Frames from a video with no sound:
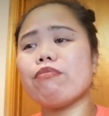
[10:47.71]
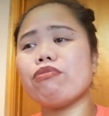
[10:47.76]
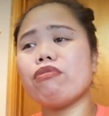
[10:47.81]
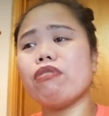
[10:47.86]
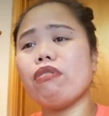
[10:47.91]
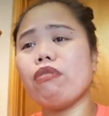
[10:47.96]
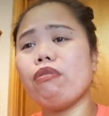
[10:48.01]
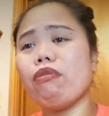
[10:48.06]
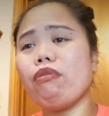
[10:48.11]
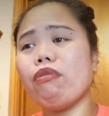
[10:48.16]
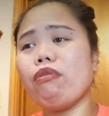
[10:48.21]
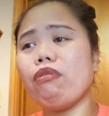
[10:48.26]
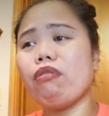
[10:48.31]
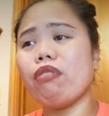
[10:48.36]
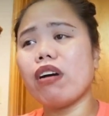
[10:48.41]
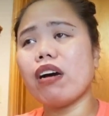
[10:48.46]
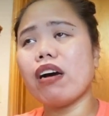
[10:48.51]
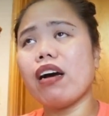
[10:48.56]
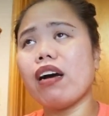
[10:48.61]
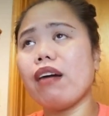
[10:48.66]
So
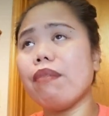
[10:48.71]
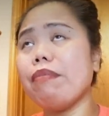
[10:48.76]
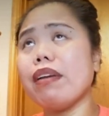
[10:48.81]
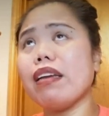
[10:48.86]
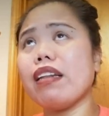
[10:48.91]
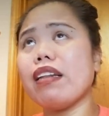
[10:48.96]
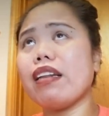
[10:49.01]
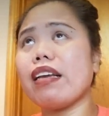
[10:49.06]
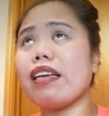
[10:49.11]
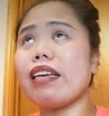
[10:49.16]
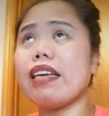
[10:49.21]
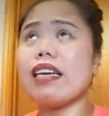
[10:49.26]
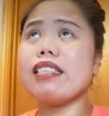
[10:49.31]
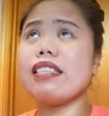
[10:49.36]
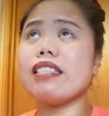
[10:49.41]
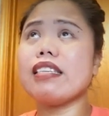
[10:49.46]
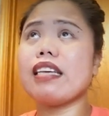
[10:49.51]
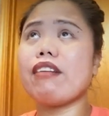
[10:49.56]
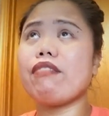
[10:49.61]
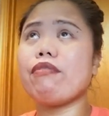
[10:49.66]
I mean, I
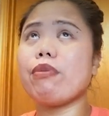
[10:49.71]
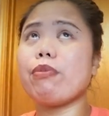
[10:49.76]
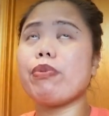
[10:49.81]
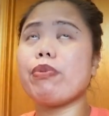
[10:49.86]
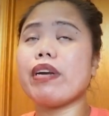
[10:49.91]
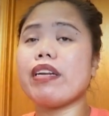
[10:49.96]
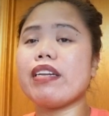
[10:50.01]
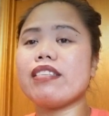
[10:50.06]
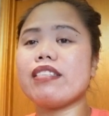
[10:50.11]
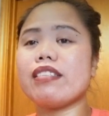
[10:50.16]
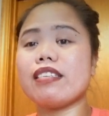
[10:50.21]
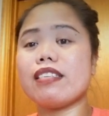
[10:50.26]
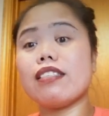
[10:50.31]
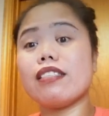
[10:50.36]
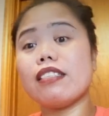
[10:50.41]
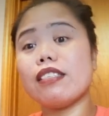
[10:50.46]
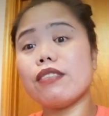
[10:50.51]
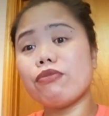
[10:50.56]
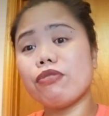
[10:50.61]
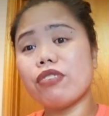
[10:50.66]
guess every pregnancy is
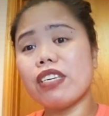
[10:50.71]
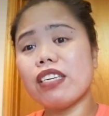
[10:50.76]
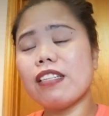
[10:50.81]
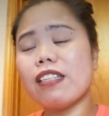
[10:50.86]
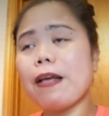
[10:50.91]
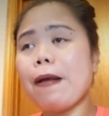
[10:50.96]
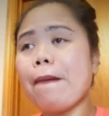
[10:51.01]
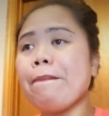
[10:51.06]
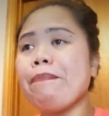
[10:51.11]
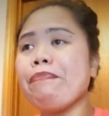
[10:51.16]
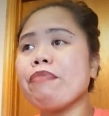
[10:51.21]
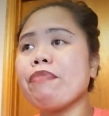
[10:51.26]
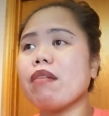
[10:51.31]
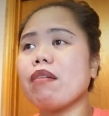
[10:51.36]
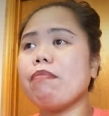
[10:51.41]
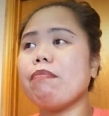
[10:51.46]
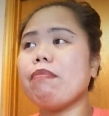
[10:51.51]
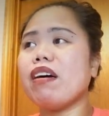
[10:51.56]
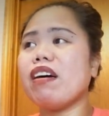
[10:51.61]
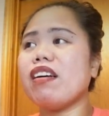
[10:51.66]
different,
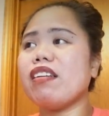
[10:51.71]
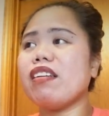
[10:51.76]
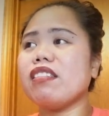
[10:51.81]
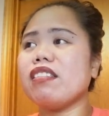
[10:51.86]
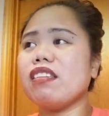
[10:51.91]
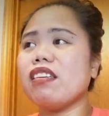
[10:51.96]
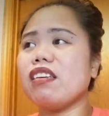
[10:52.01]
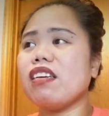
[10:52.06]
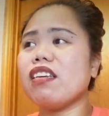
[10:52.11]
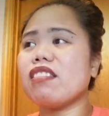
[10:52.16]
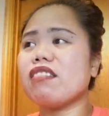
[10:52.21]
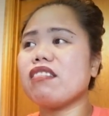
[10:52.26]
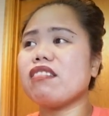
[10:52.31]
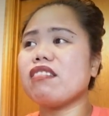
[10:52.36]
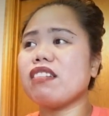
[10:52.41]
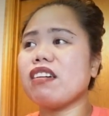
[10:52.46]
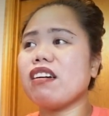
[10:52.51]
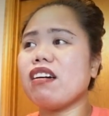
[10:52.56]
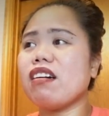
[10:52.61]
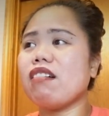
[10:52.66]
but it's